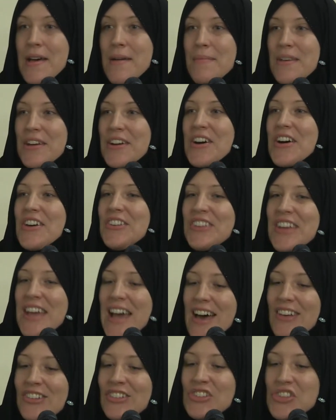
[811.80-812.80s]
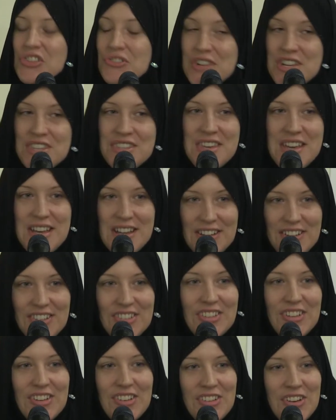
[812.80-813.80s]
because he has three
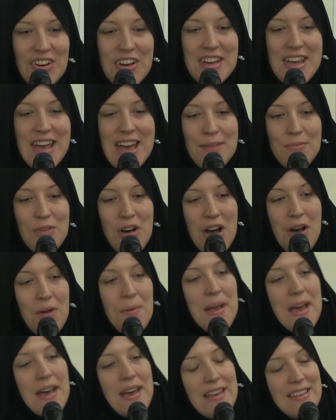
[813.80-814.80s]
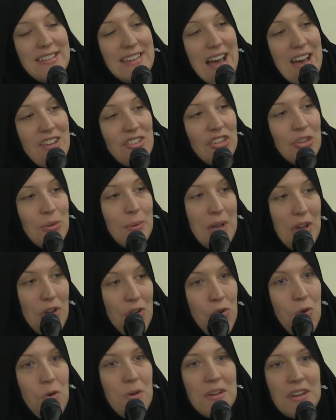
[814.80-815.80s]
things. So again, Muawiyah is answering
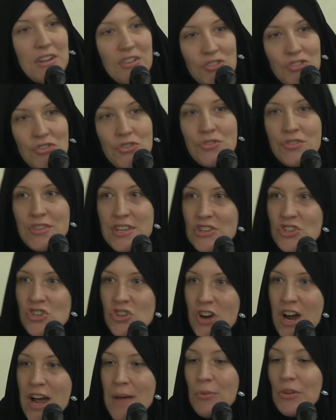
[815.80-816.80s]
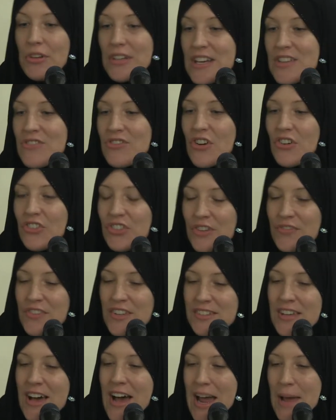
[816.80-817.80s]
according to the tribal ethos of
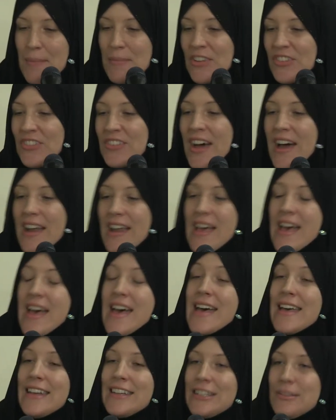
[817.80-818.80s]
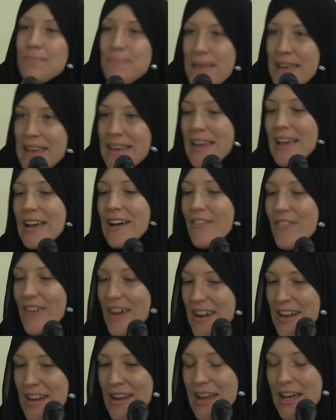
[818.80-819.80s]
the time. He's not speaking of
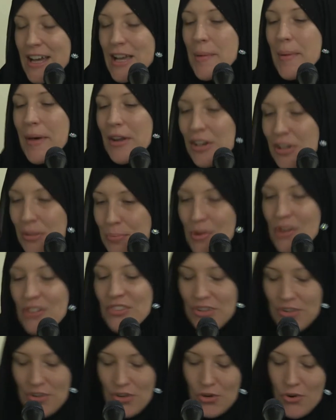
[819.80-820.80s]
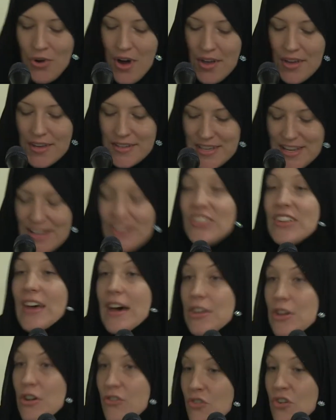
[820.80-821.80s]
Ali al-Akbar's personal qualities,
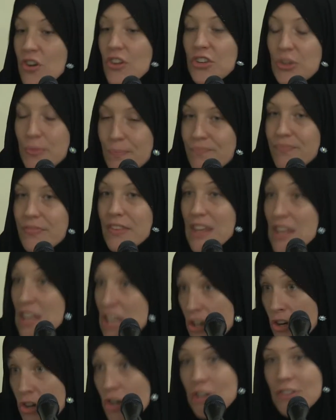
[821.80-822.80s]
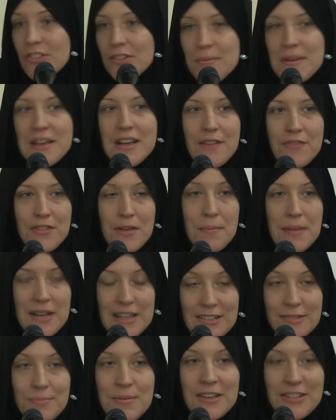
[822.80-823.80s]
although of course he could speak of them, but
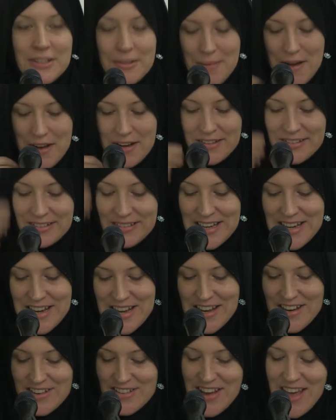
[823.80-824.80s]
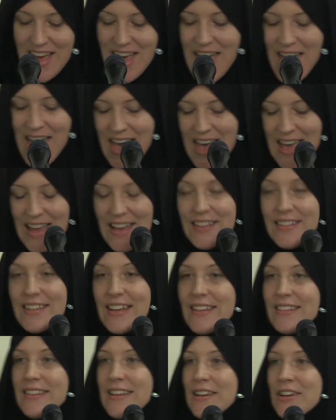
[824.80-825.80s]
he speaks about his lineage. He
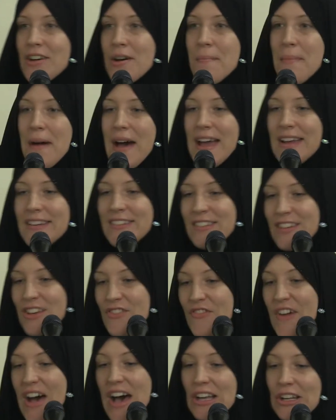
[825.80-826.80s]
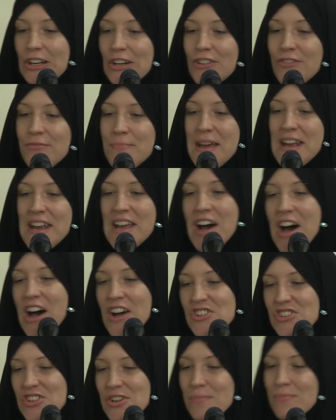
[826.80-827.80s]
says he combines the valor of Beni
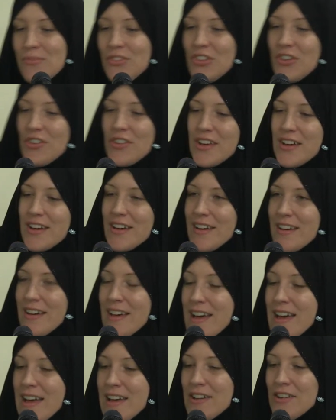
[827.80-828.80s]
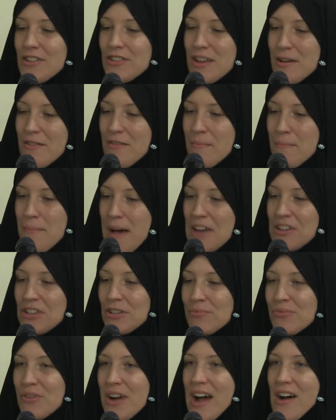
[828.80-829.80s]
Hashim, so the
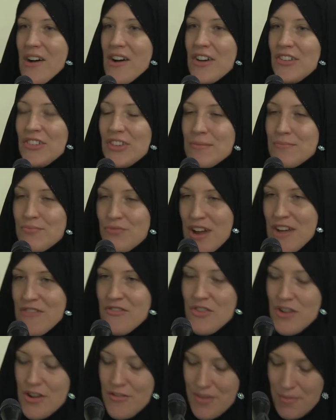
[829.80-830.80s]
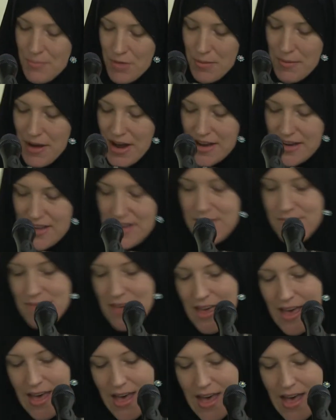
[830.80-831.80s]
battle prowess and bravery of Imam Ali,
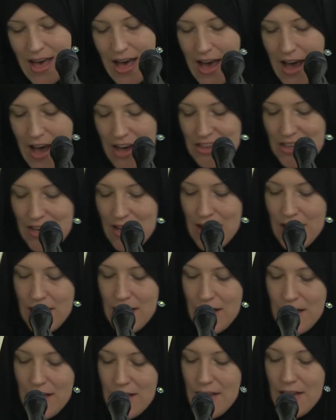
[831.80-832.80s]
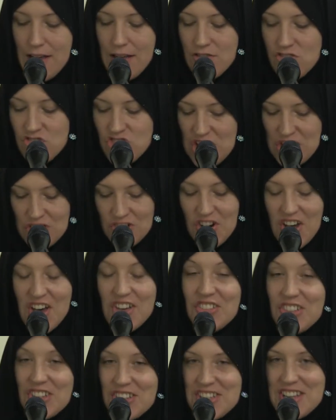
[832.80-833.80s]
the
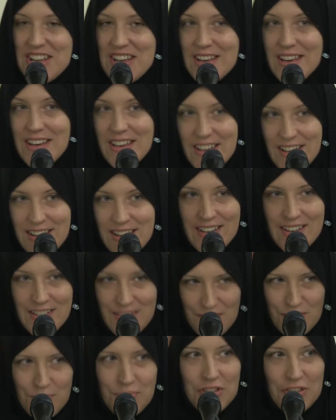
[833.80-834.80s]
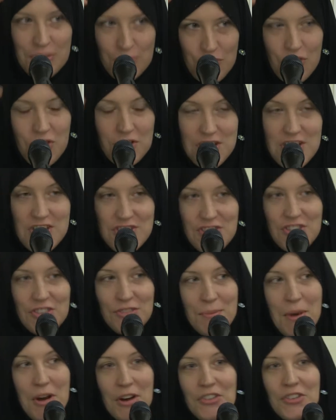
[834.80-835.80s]
generosity, we'll put some quotation
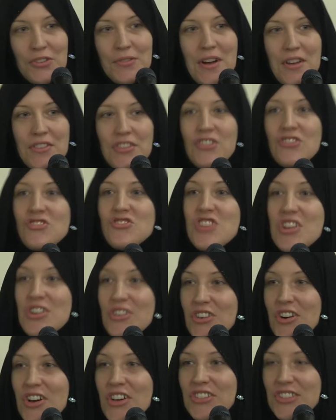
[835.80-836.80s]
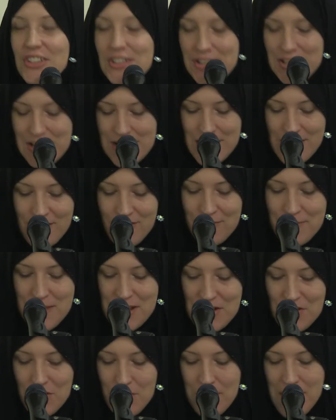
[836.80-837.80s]
marks around this, generosity of
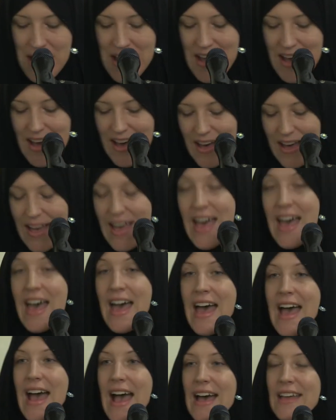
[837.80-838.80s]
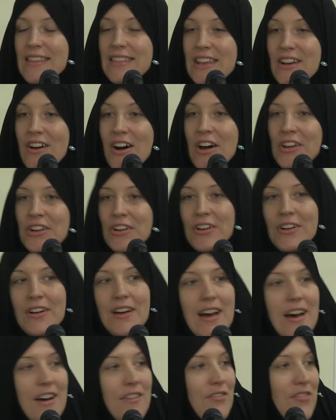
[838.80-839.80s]
Beni Umayyah, and the
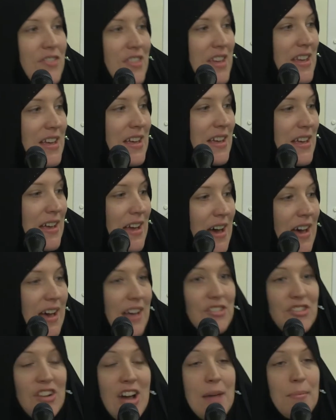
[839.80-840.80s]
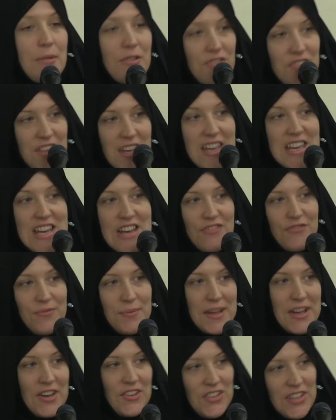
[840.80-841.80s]
honor of the tribe of
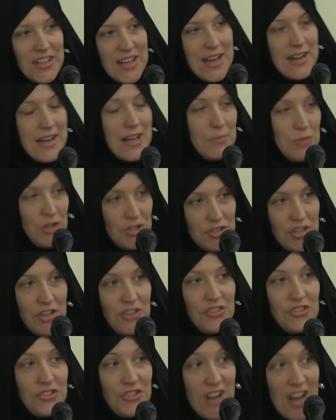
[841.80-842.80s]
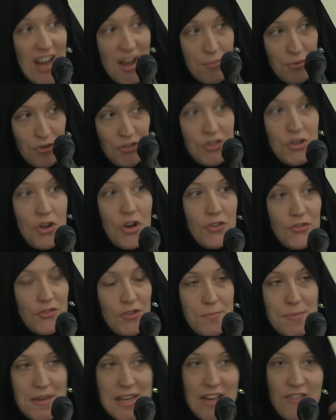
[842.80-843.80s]
Thaqif, because again, Al-Mukhtar's tribe was known
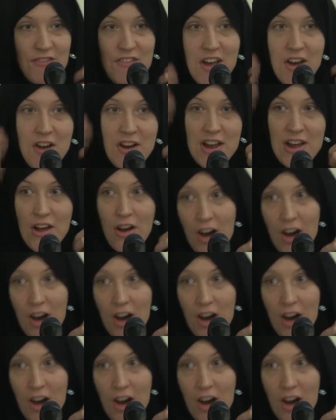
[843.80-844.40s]
for being very